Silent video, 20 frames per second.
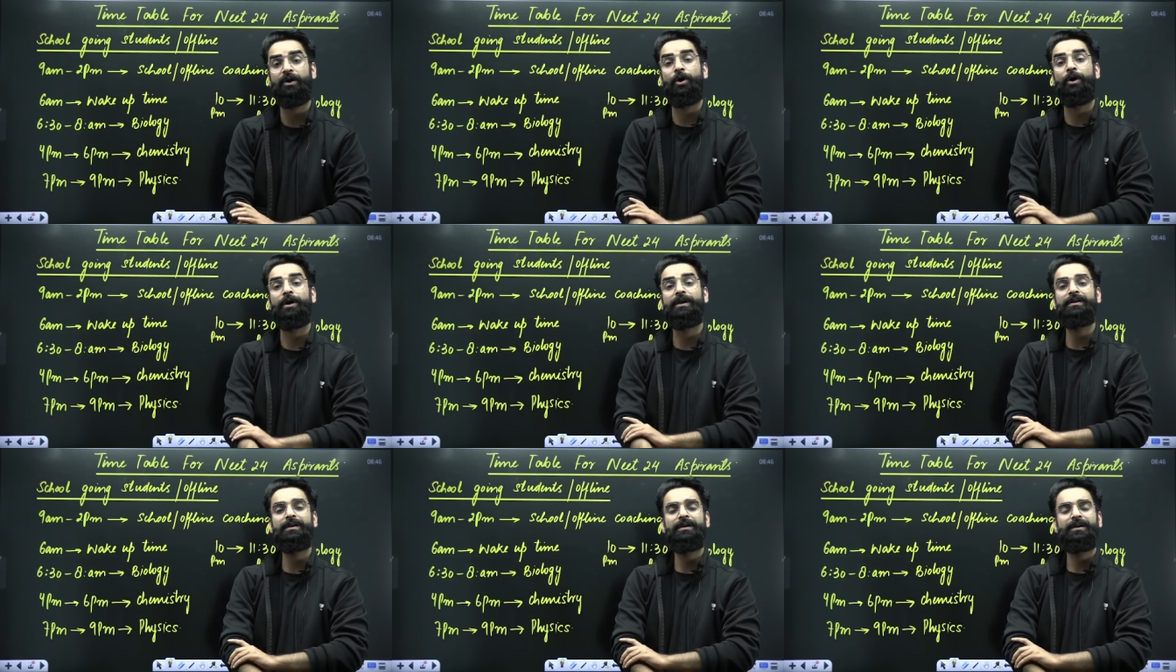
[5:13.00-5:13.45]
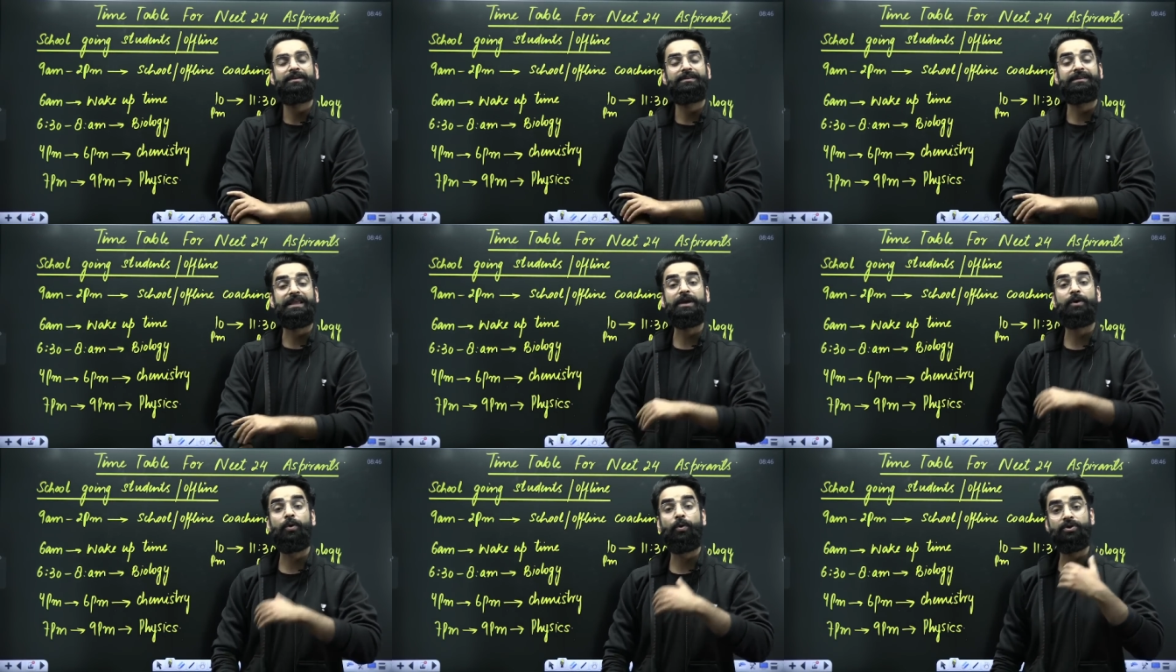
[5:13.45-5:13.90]
or
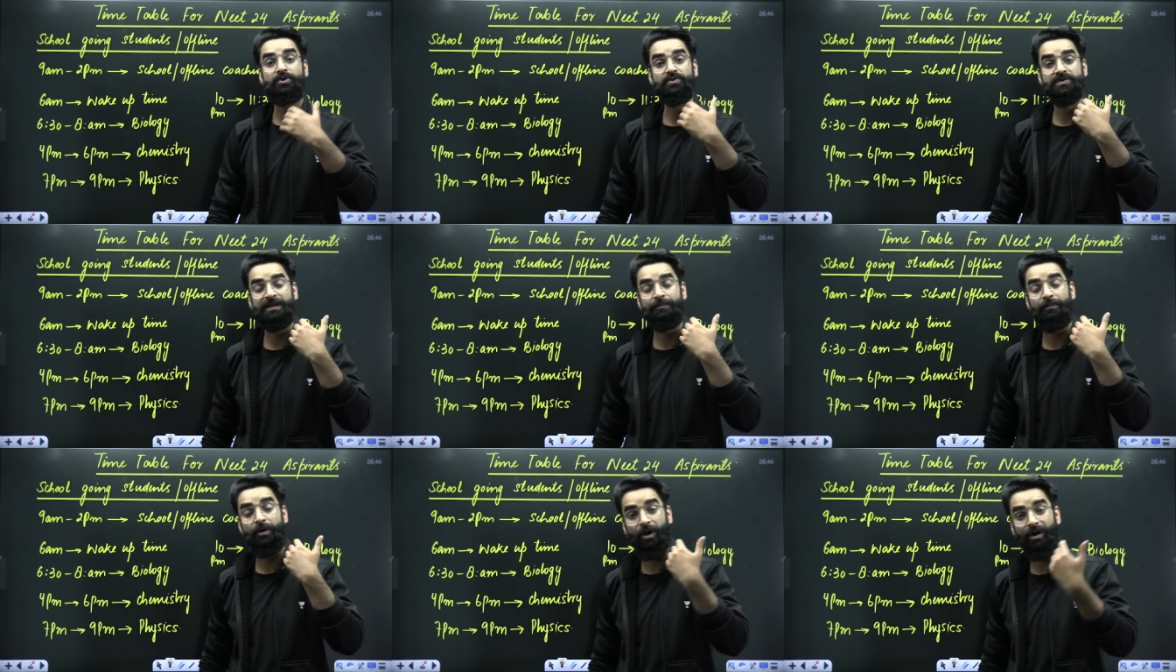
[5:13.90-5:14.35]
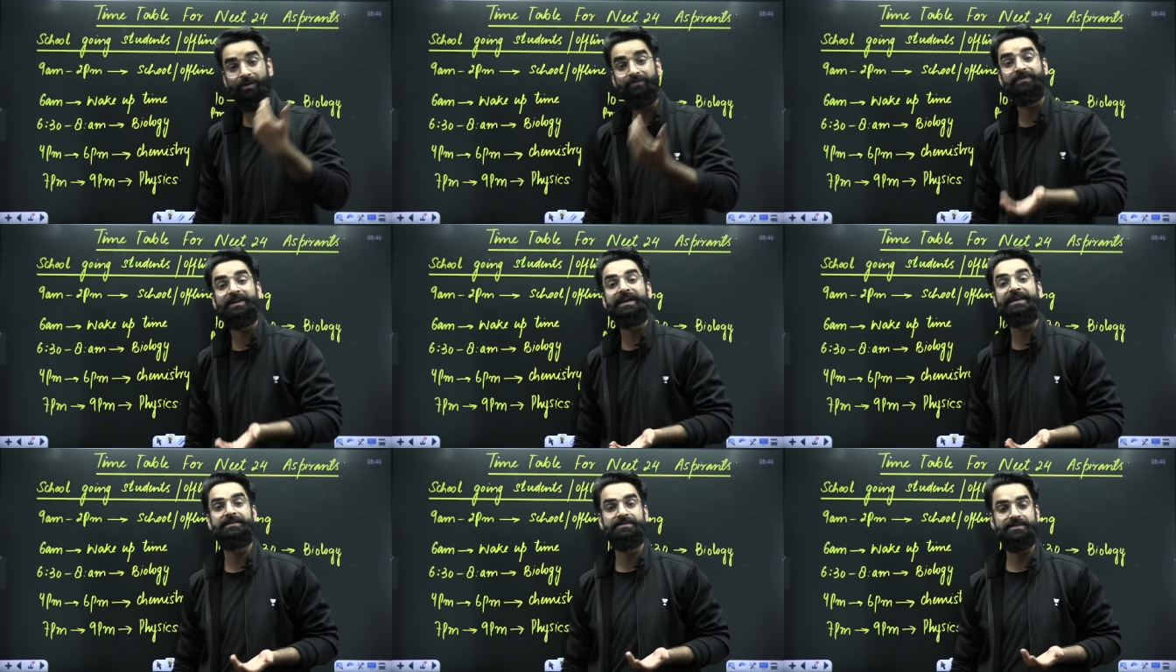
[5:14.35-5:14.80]
they go to some
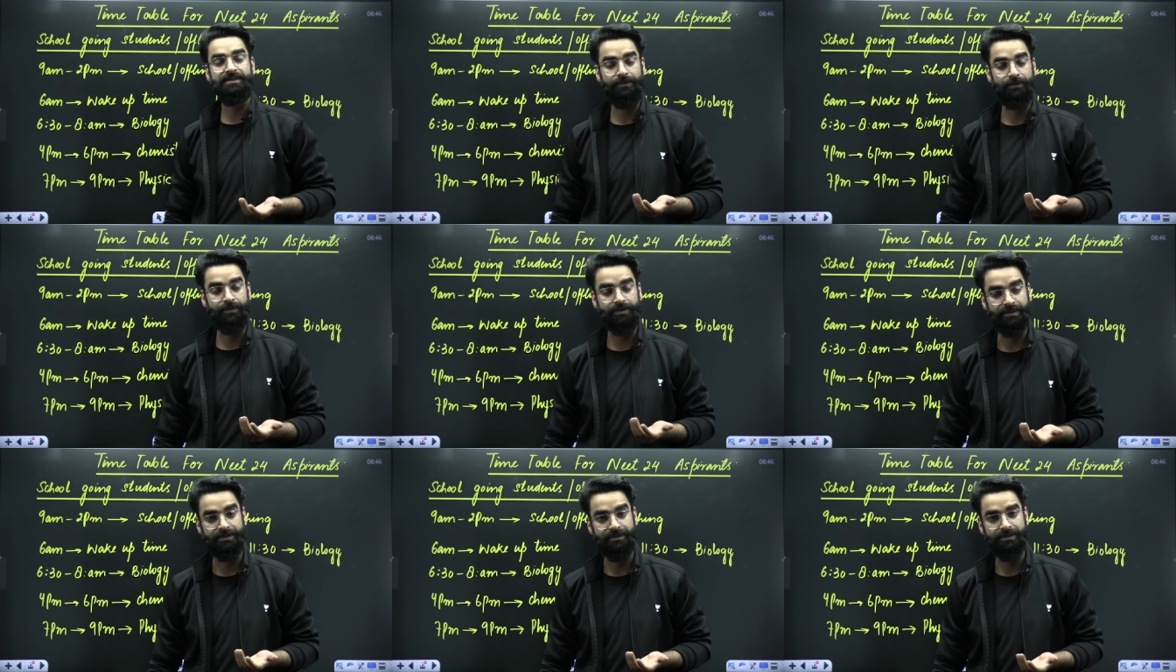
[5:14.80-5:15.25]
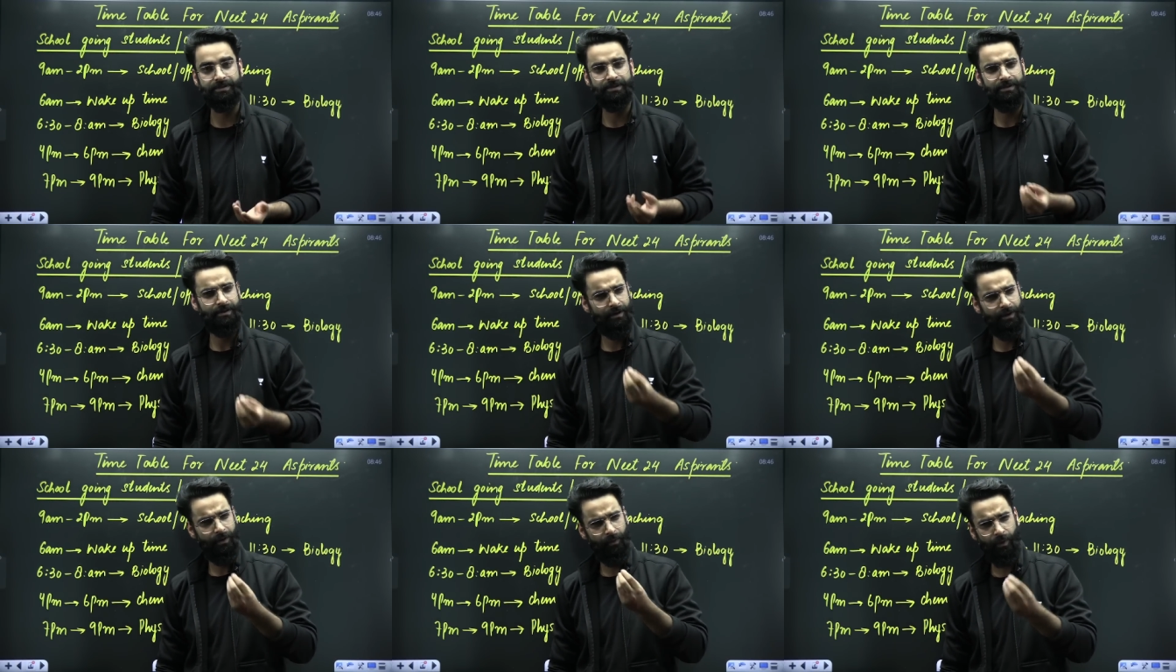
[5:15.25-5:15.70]
offline institutions?
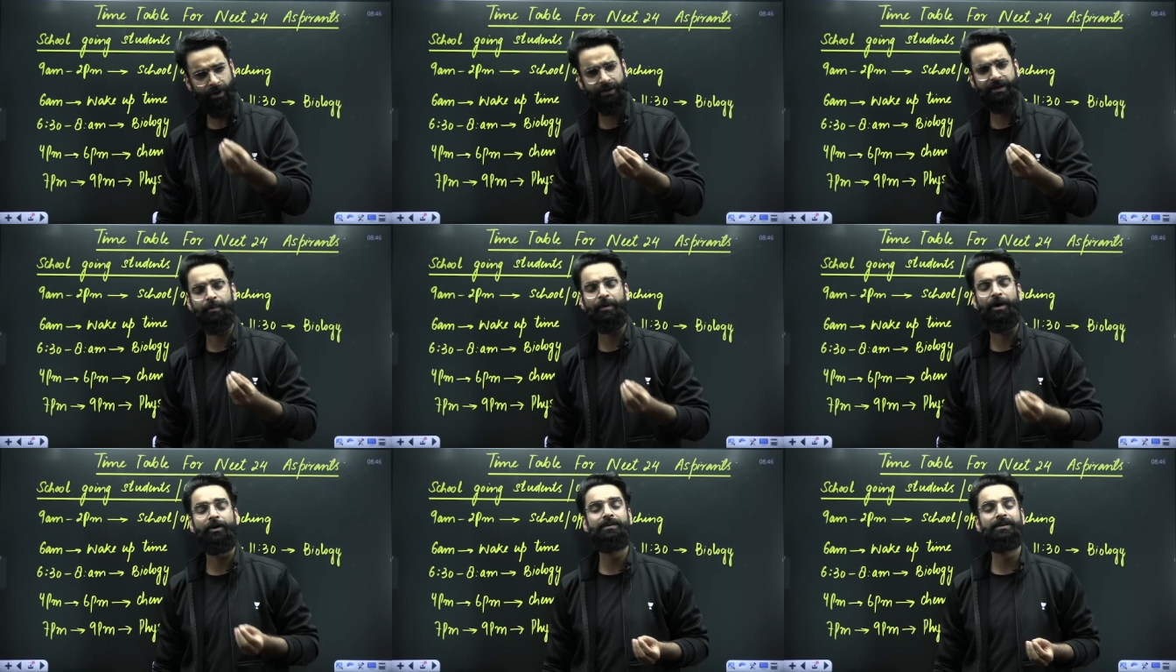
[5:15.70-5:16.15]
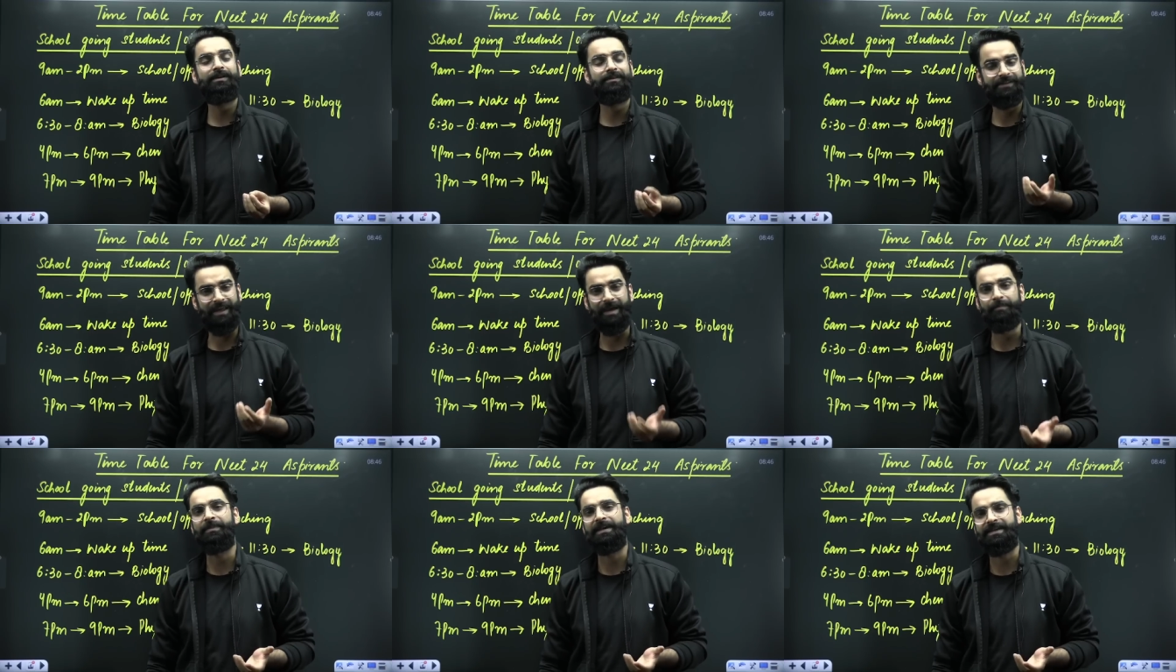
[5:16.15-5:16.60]
What about
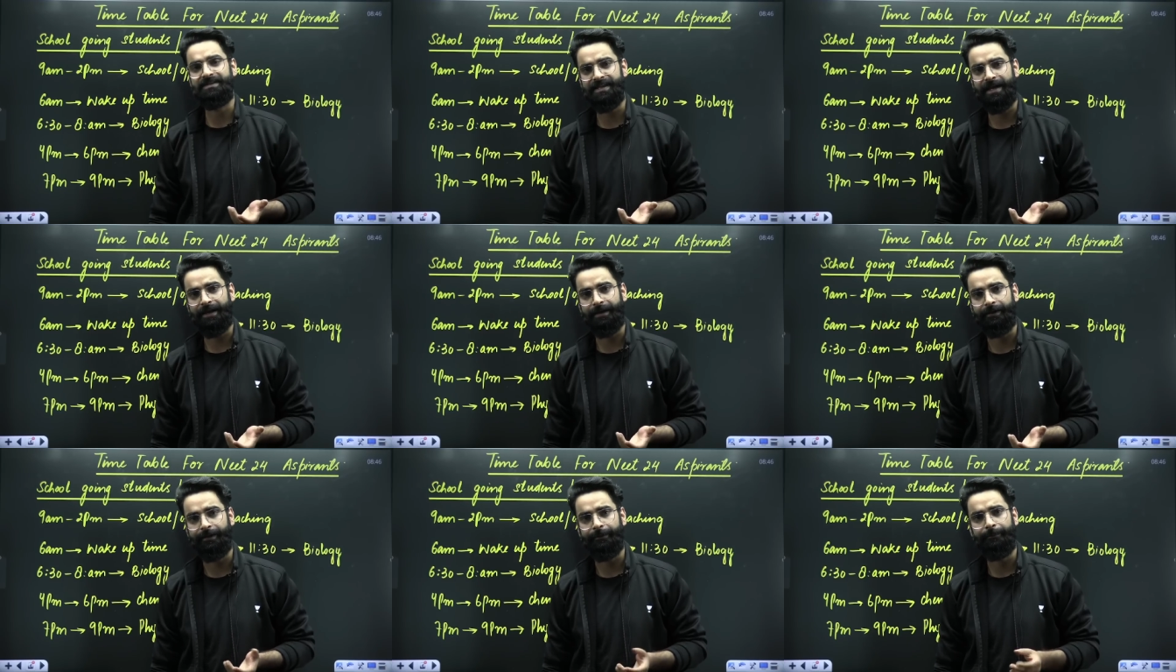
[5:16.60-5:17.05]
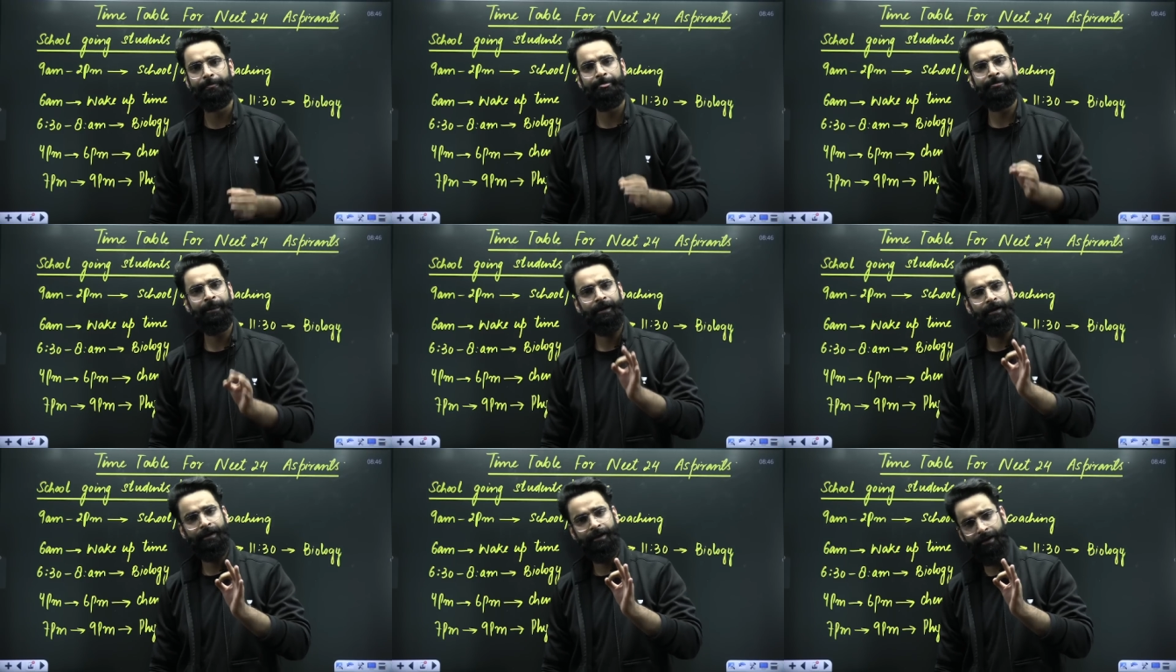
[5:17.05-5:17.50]
them exactly?
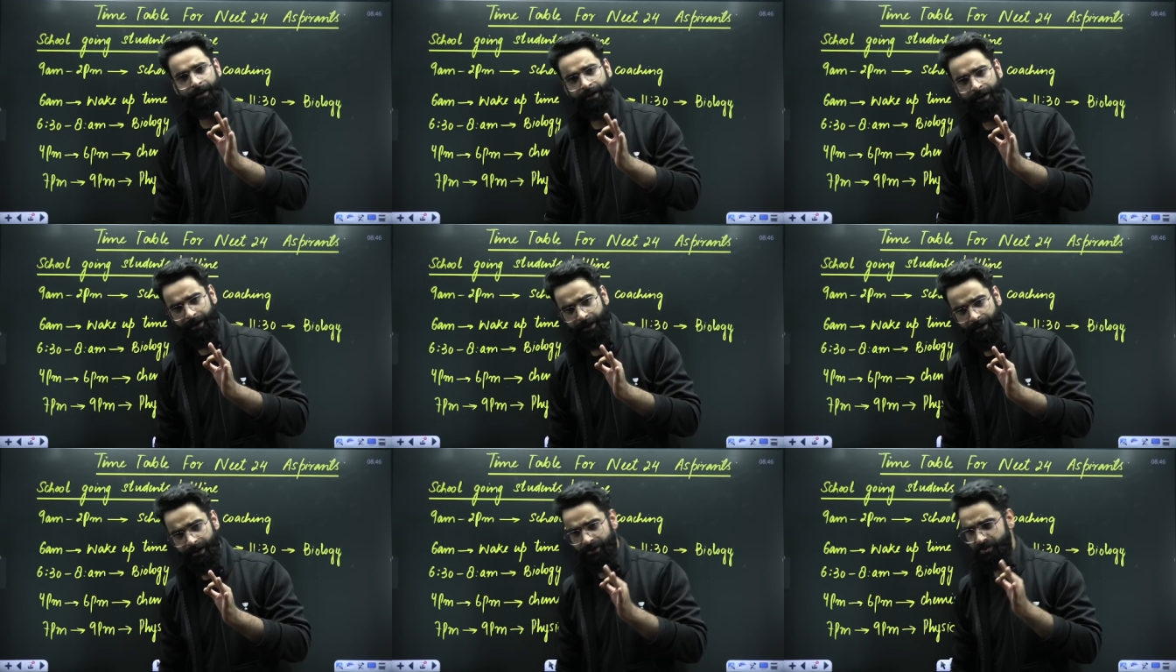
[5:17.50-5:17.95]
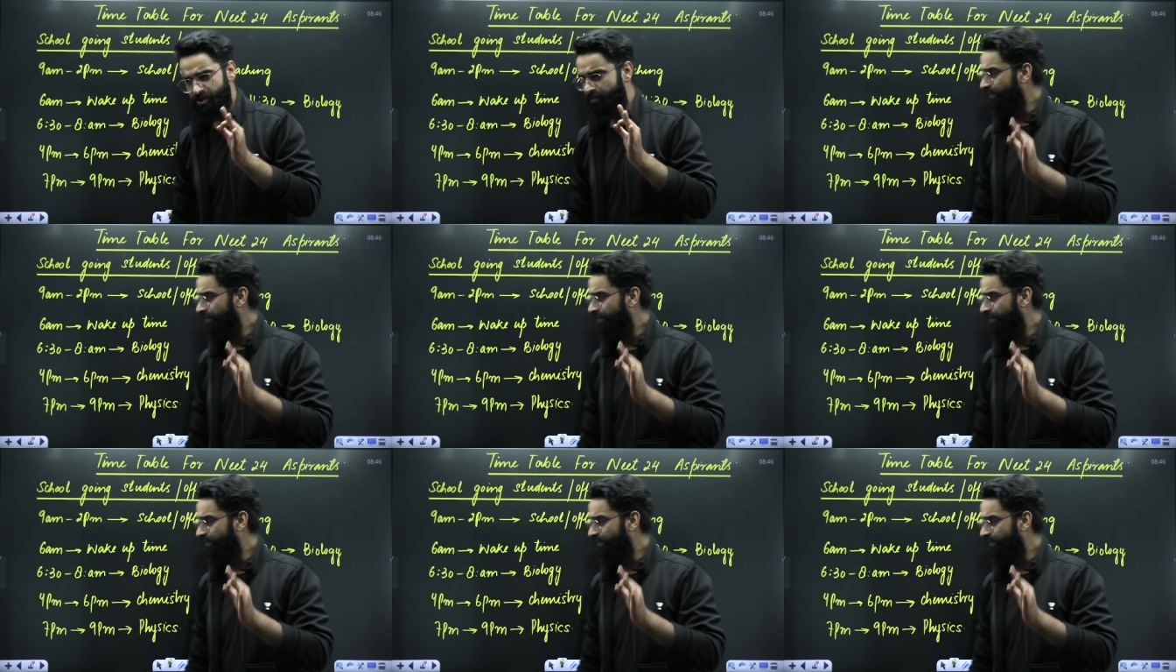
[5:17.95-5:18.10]
So